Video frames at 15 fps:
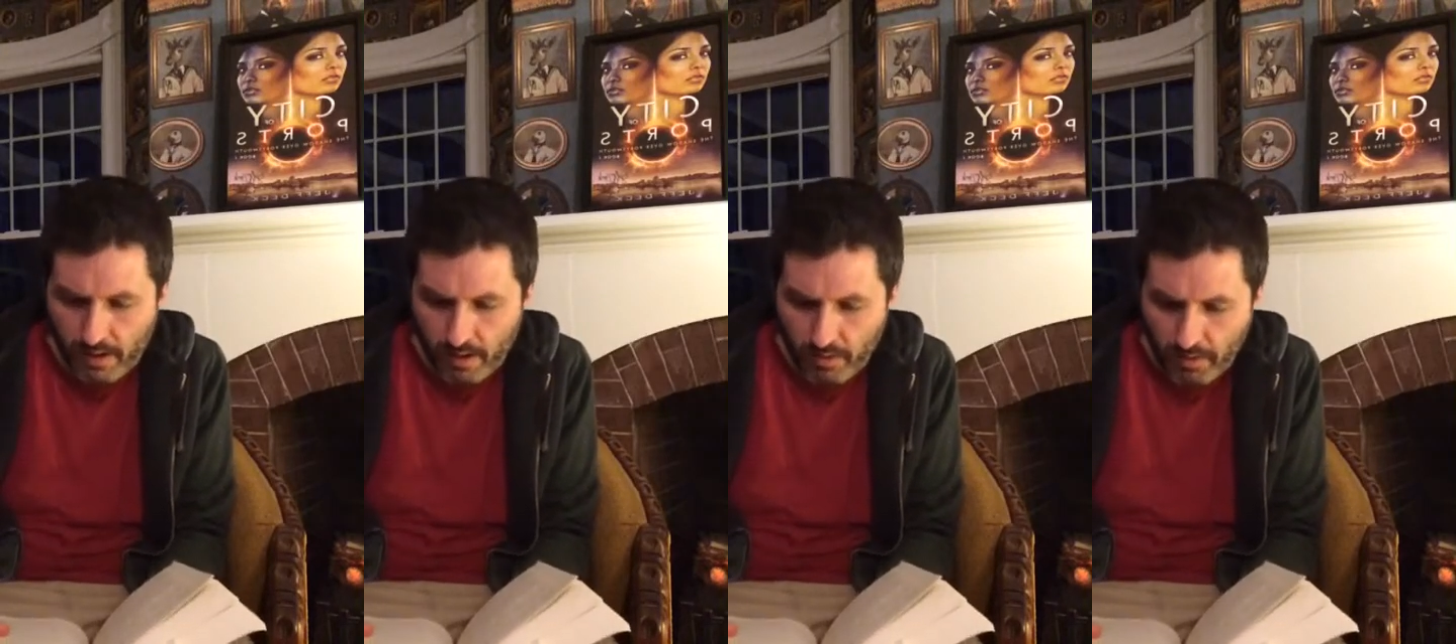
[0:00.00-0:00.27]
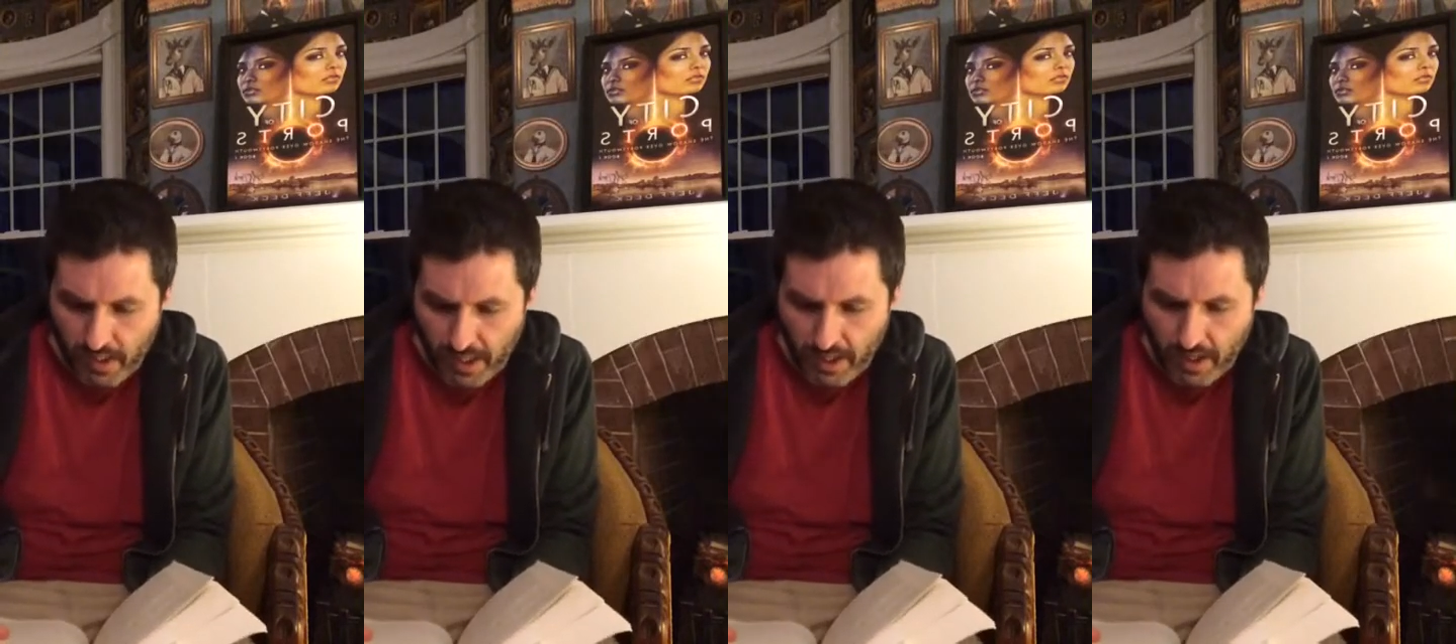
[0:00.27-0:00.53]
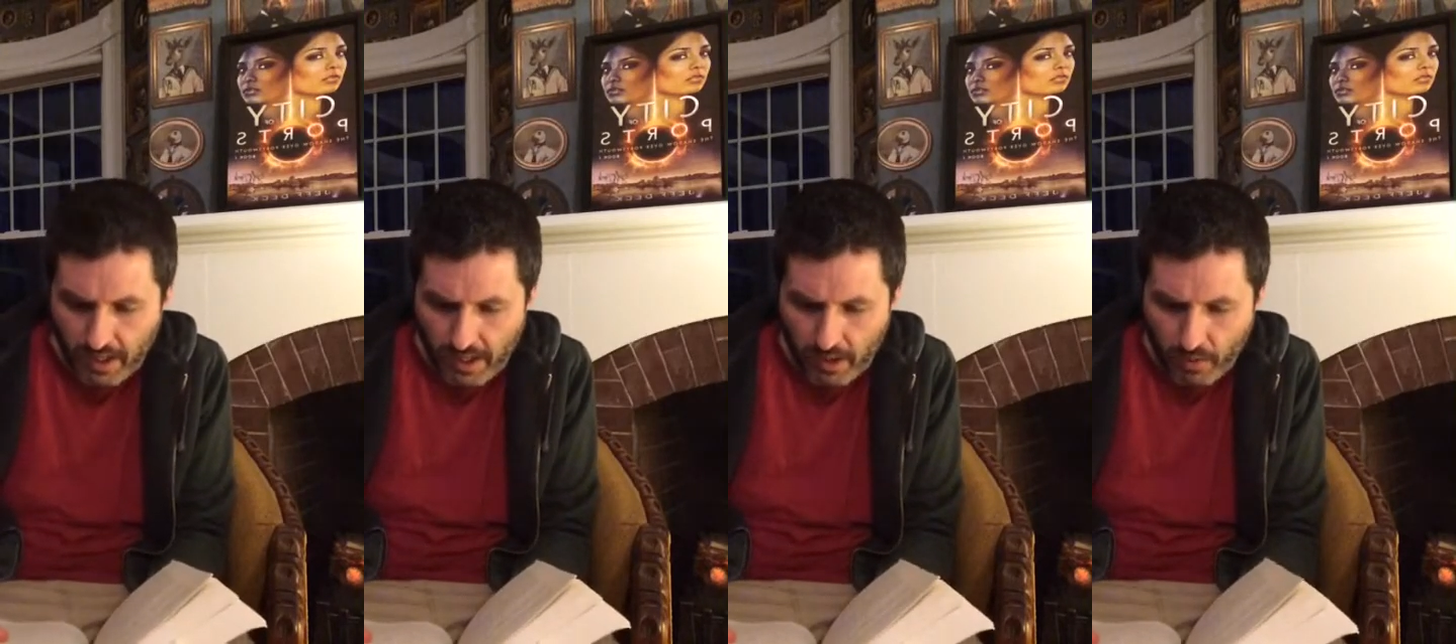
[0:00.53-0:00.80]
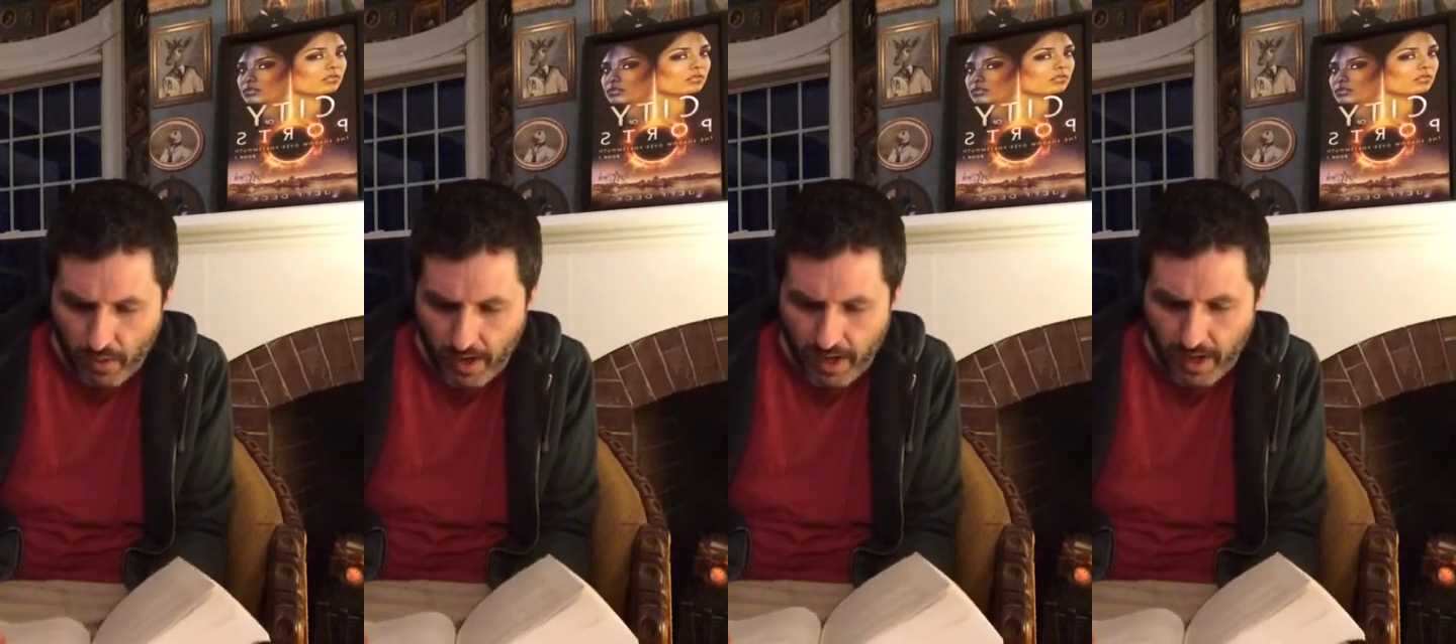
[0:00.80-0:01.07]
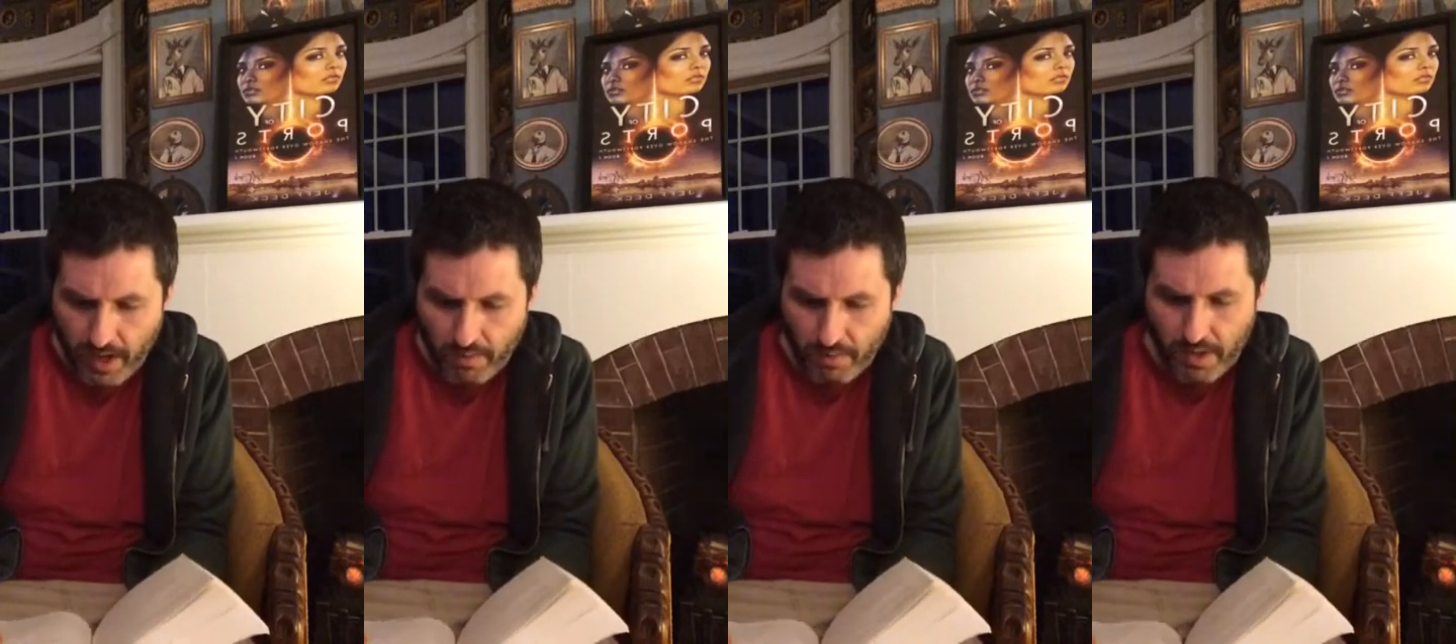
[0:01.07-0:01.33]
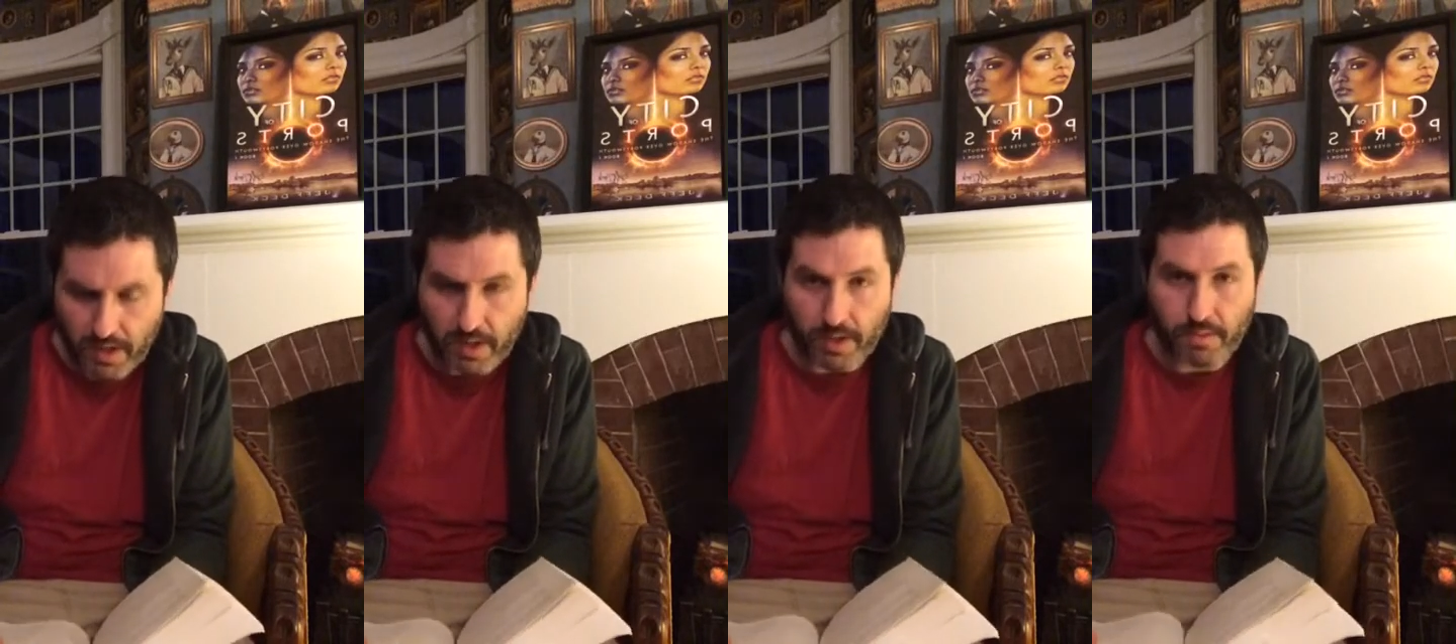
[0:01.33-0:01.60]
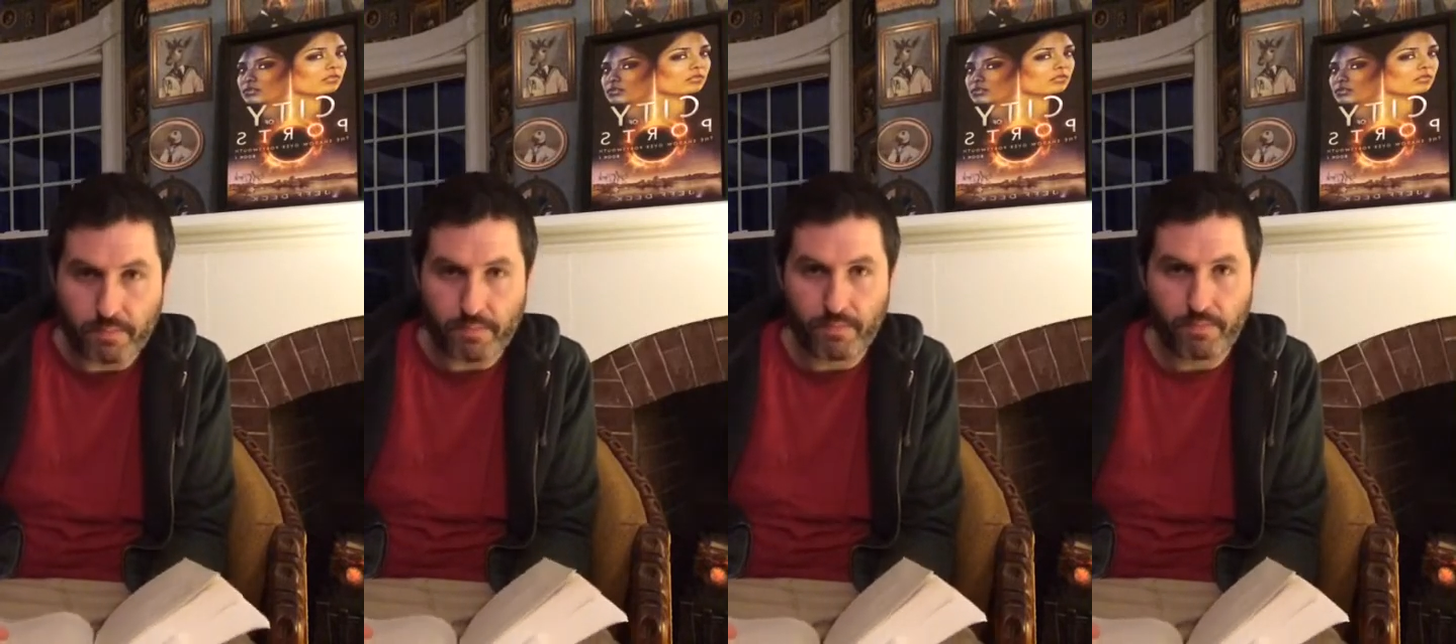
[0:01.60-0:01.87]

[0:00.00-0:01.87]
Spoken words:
When he'd gone away, I muttered,